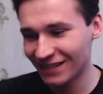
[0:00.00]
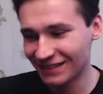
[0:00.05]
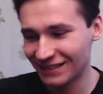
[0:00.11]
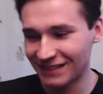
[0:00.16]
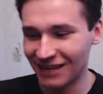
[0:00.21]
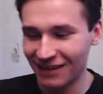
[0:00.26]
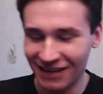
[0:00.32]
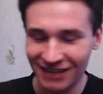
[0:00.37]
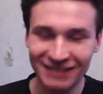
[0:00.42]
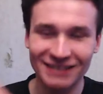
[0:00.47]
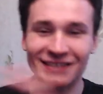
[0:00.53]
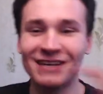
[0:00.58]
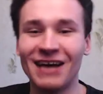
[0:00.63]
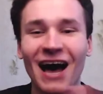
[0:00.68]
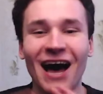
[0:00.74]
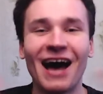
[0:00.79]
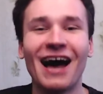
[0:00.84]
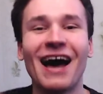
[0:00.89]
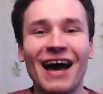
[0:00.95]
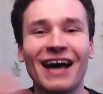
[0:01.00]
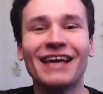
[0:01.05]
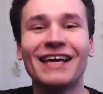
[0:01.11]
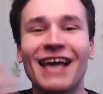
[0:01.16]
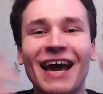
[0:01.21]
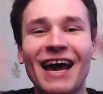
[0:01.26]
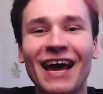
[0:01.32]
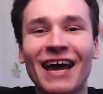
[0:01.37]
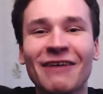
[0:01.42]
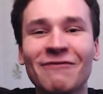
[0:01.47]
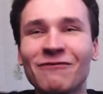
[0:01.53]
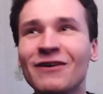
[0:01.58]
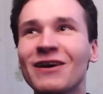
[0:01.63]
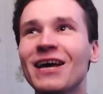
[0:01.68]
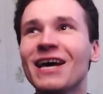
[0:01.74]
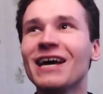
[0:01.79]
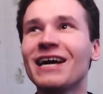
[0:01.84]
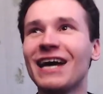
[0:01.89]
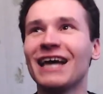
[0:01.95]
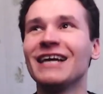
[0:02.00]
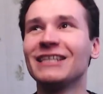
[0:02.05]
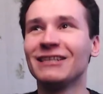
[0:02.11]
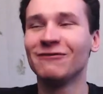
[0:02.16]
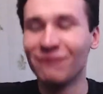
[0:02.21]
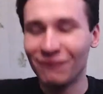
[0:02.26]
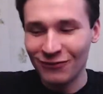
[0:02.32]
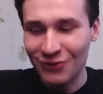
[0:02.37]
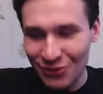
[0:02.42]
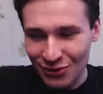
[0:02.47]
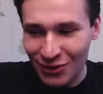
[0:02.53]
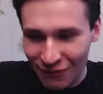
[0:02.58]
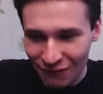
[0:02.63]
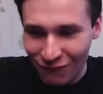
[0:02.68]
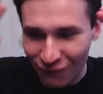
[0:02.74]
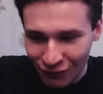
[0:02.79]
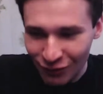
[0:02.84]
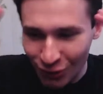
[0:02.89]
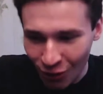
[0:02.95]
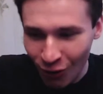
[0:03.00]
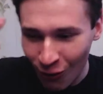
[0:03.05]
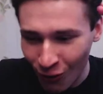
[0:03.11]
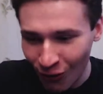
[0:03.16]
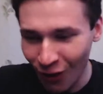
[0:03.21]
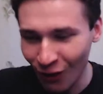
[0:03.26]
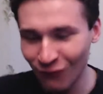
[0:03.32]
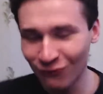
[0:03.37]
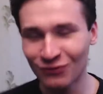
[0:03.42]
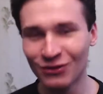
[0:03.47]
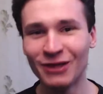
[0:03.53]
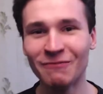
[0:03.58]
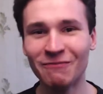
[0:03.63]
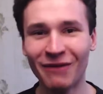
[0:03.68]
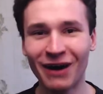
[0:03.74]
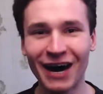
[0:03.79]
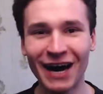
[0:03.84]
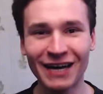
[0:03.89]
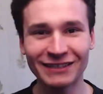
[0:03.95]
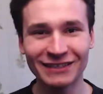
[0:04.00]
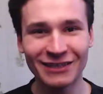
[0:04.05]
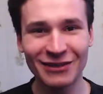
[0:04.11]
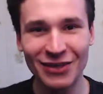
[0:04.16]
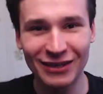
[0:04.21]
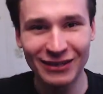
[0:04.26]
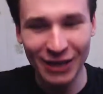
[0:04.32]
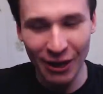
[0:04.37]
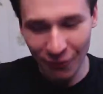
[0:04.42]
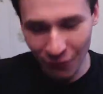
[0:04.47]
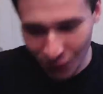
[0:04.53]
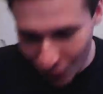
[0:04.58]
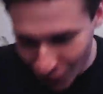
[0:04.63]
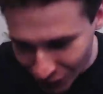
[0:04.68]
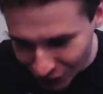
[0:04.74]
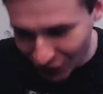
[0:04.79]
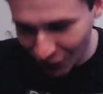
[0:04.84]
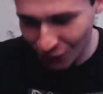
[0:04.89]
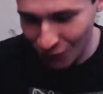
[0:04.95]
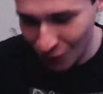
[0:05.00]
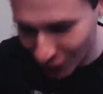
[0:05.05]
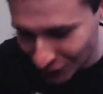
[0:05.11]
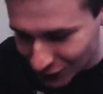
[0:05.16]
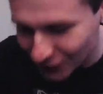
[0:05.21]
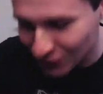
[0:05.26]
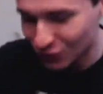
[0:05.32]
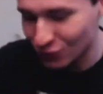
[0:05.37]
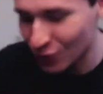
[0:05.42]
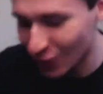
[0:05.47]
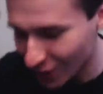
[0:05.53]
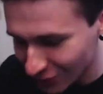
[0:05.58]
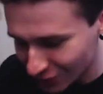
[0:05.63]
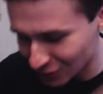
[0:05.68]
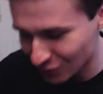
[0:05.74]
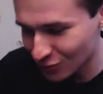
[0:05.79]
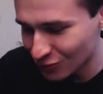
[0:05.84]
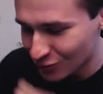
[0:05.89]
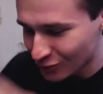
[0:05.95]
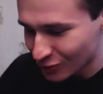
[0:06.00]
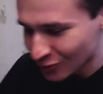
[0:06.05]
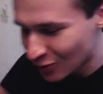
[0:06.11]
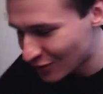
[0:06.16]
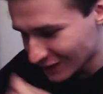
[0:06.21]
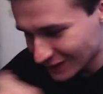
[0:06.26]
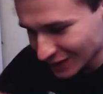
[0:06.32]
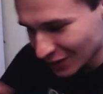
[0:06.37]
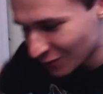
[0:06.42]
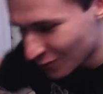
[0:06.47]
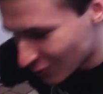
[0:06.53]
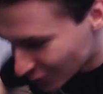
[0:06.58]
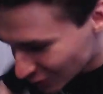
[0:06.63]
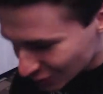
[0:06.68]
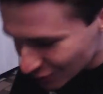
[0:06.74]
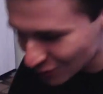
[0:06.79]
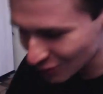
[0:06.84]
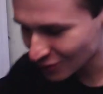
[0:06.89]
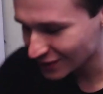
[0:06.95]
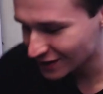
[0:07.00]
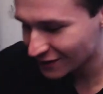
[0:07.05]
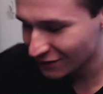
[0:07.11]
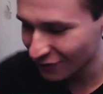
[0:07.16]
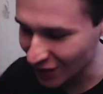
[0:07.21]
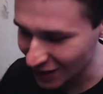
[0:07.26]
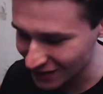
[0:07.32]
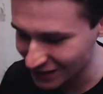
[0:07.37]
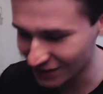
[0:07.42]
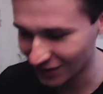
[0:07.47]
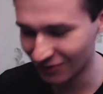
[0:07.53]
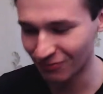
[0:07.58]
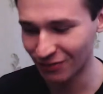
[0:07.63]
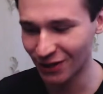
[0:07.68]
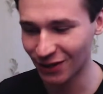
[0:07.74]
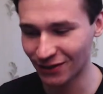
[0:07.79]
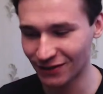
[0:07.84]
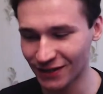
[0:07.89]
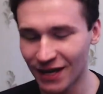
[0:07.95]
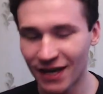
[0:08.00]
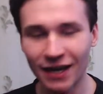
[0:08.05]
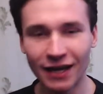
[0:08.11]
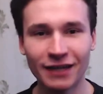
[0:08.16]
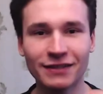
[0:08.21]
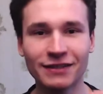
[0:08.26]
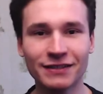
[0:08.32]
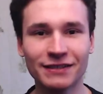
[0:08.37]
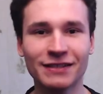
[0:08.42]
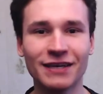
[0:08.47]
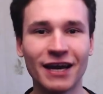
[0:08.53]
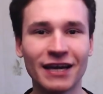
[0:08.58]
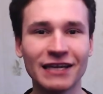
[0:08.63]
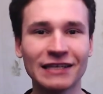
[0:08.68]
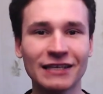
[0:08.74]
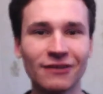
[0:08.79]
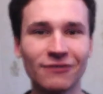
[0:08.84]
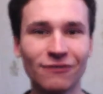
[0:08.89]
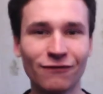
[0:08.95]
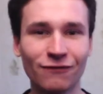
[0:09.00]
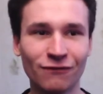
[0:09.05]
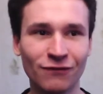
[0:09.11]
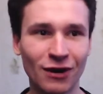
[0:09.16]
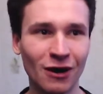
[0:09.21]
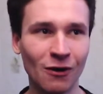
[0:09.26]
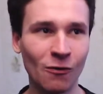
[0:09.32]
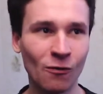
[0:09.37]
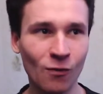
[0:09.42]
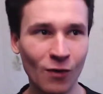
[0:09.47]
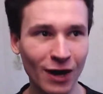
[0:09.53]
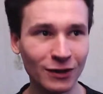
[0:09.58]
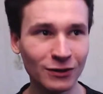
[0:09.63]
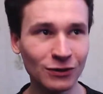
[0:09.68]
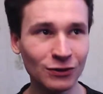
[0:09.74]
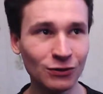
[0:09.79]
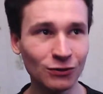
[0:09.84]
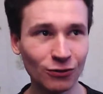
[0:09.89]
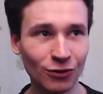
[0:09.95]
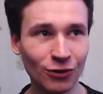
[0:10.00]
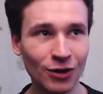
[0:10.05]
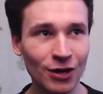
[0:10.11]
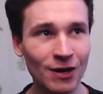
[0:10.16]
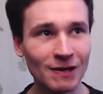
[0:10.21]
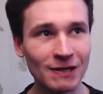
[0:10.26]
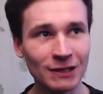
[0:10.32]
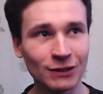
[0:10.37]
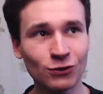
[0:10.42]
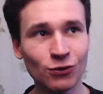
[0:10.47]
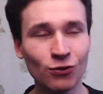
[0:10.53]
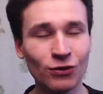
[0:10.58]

so, I have kind of the flow of the mind that I want, I want to, uh, to do this, I want to do this, is faster because it is kind of uh, when you do